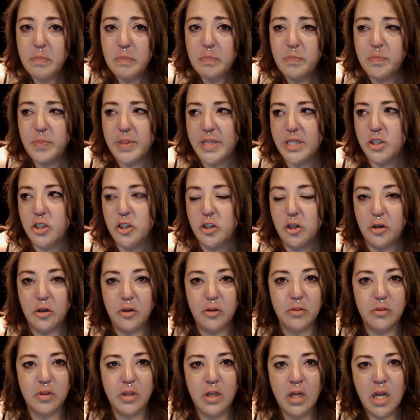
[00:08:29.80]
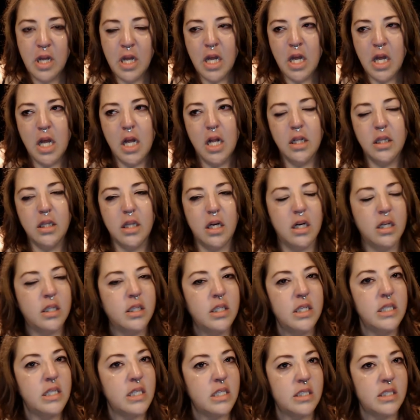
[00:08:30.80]
be shown the
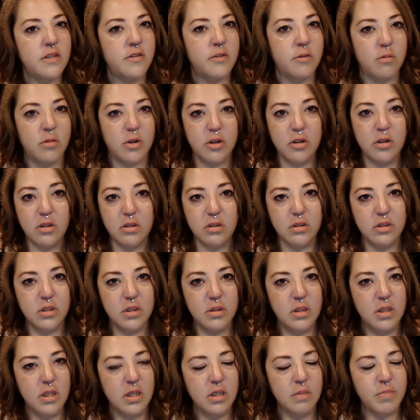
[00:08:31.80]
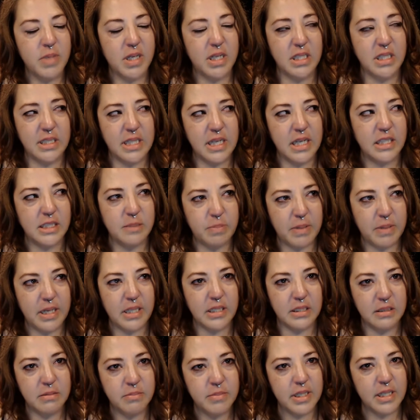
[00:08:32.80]
ugliness of the world, because he
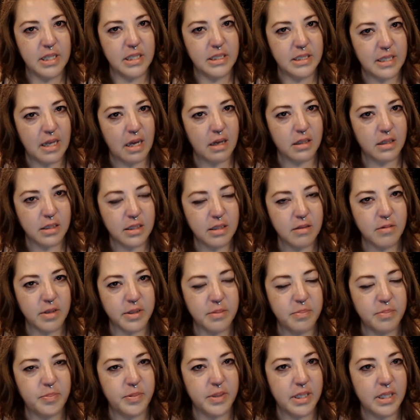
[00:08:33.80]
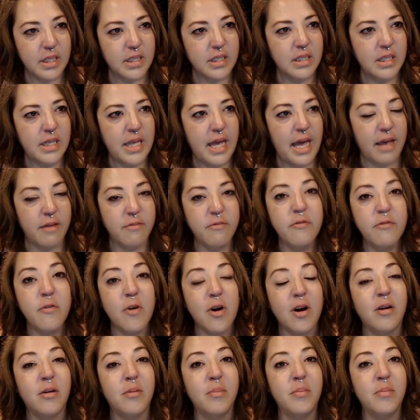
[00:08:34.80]
explained to me exactly where the blood came
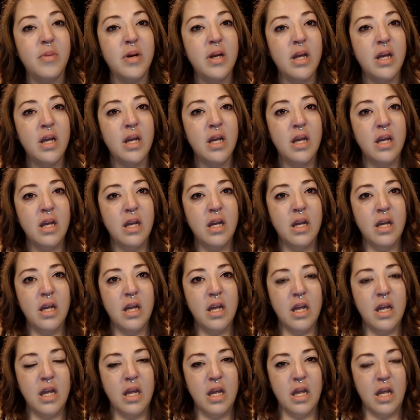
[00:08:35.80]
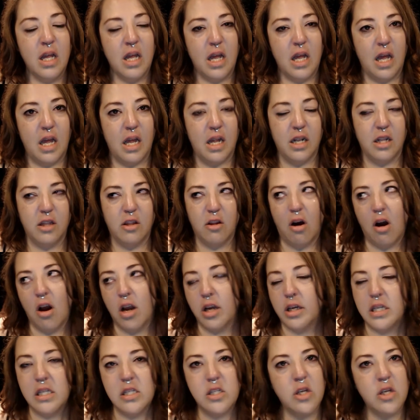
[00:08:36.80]
from and the
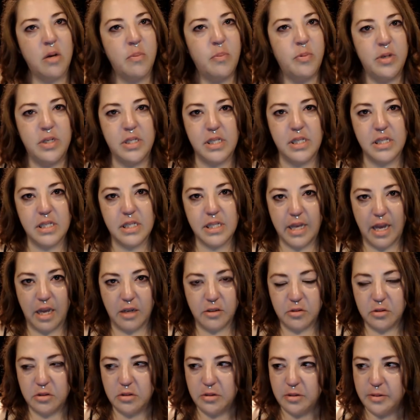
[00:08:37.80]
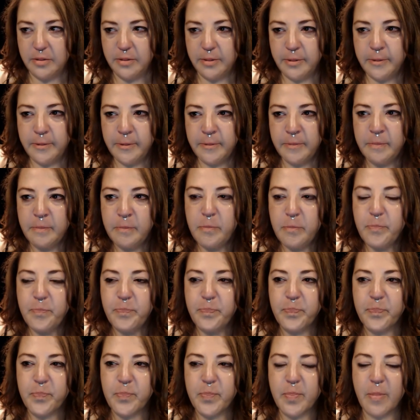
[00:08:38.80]
Arkansas prison scandal.
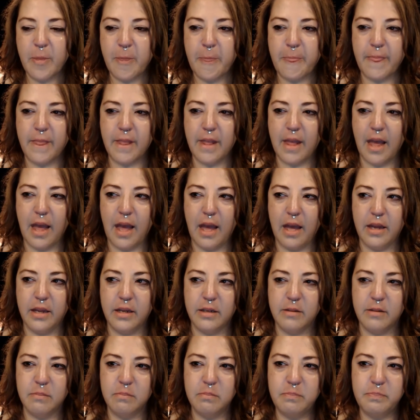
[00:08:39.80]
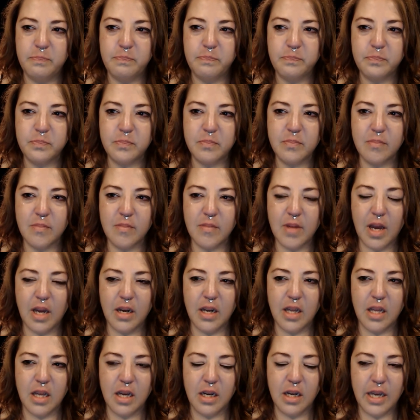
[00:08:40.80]
And at a
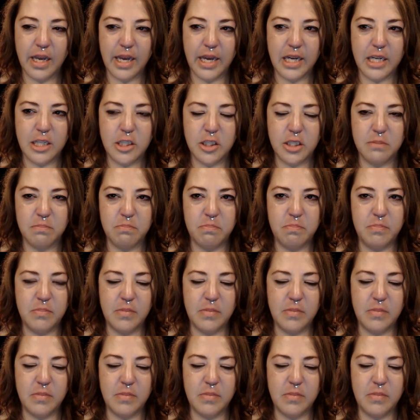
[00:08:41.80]
young age, and